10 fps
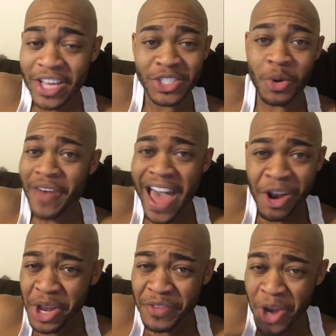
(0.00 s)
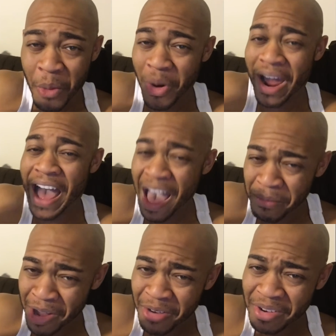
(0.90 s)
So if I don't even know where
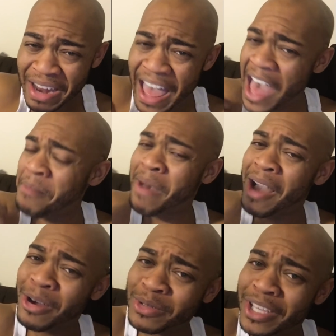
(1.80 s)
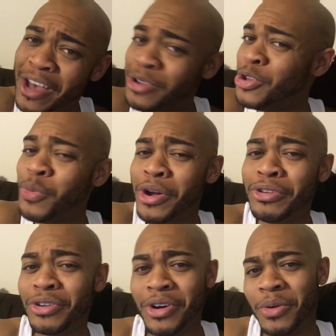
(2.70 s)
I'm going, how am I going to tell you where
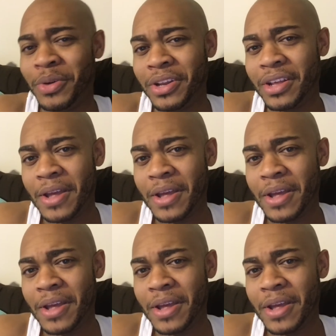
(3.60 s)
you're going?